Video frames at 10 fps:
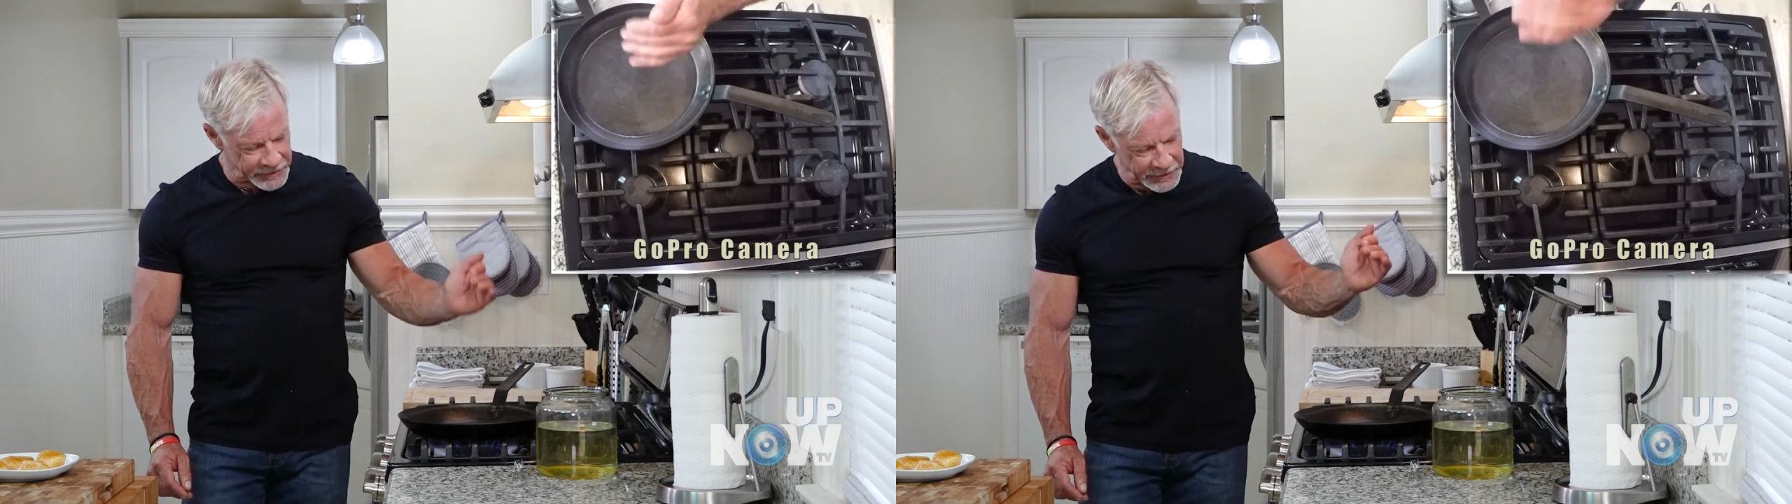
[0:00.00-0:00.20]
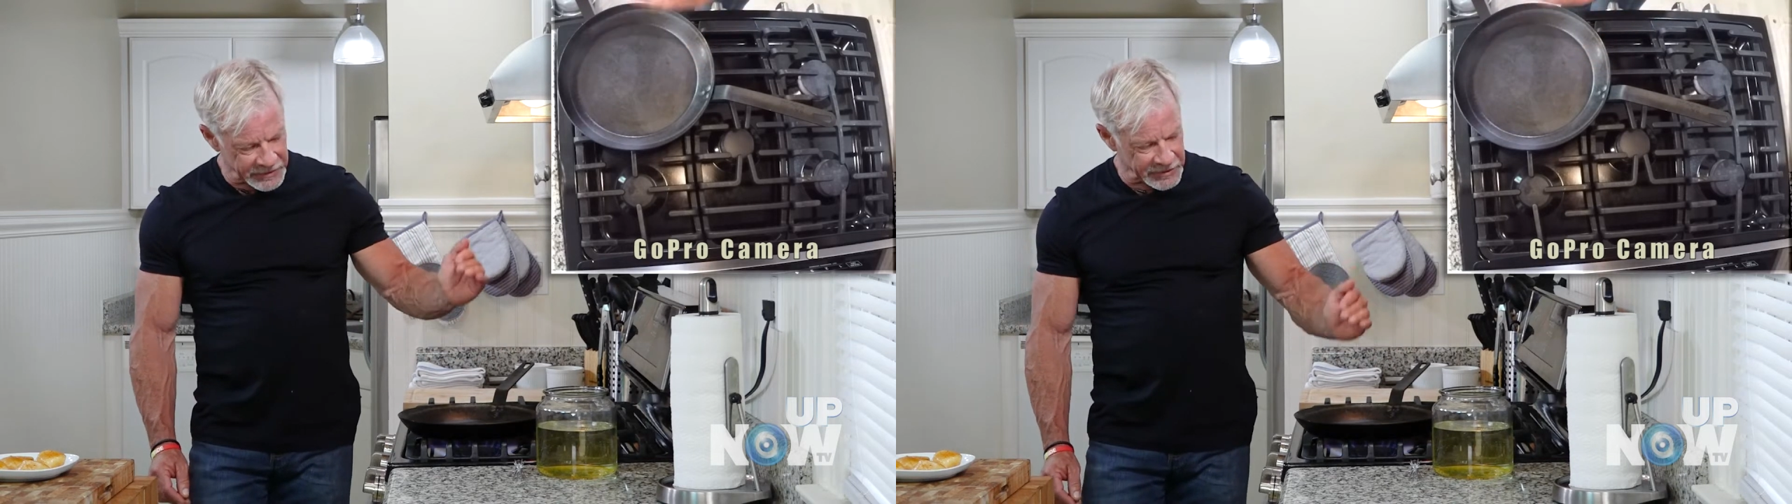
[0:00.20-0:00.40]

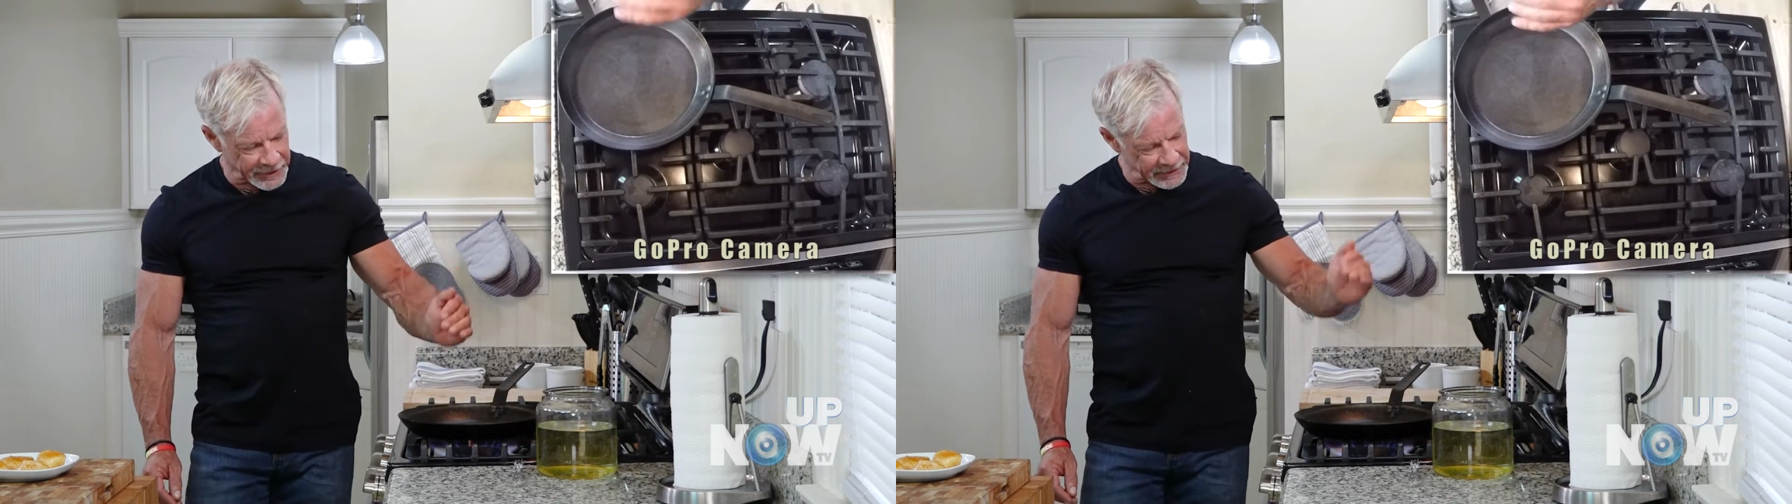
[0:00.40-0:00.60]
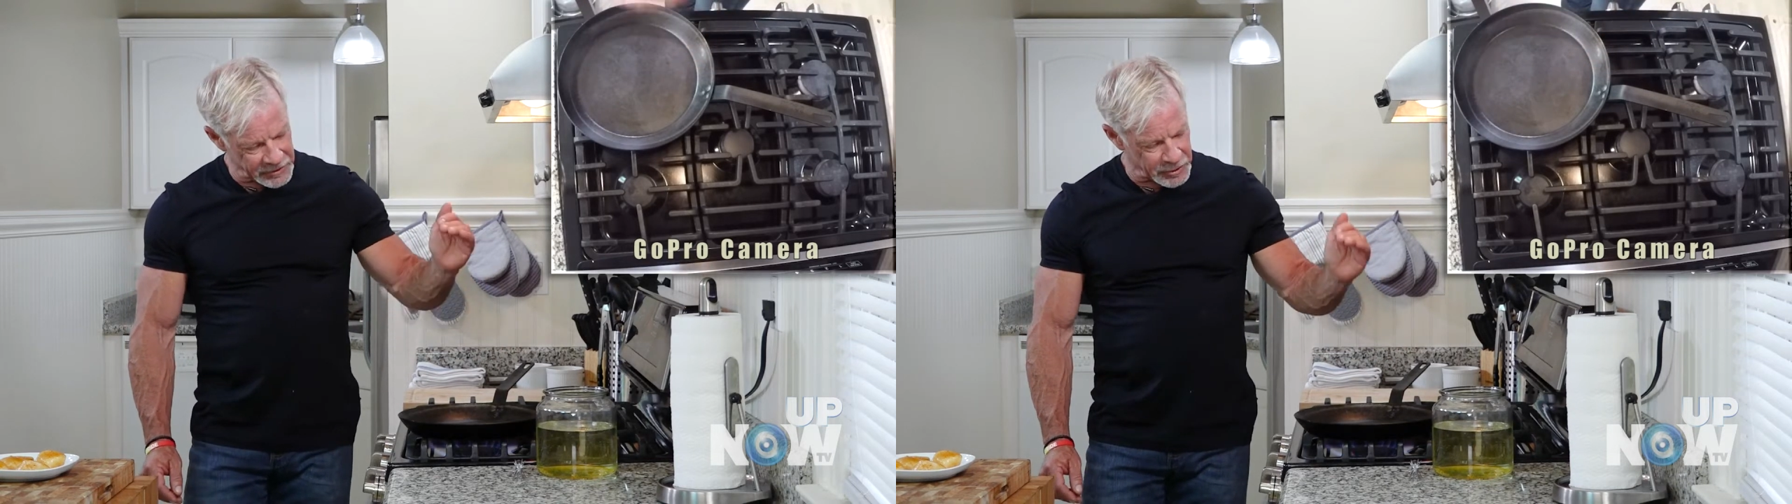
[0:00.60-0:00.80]
so it's
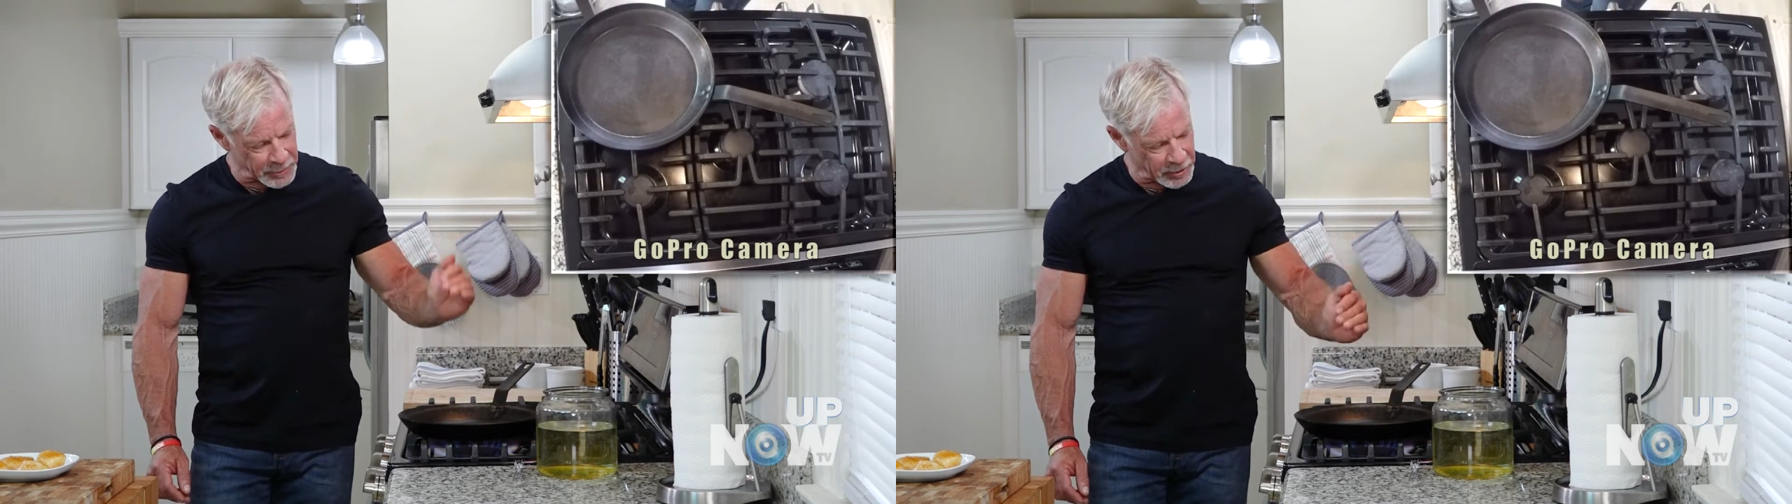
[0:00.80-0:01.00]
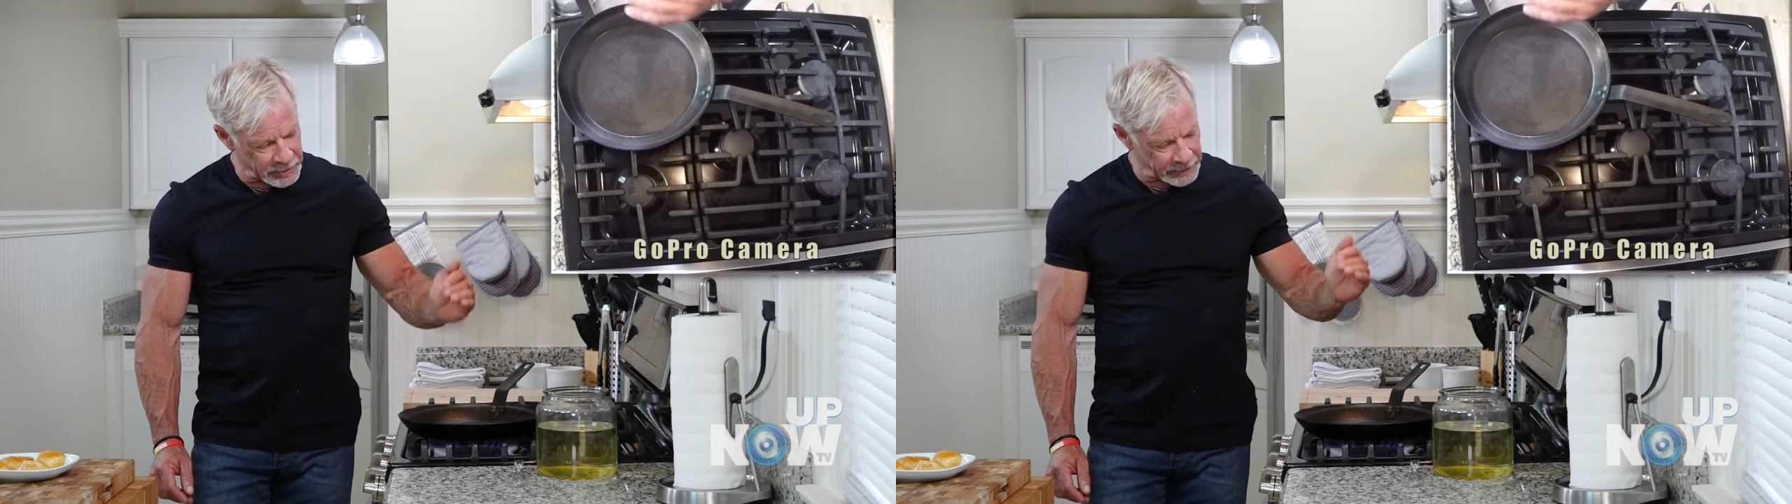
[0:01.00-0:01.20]
starting to smoke a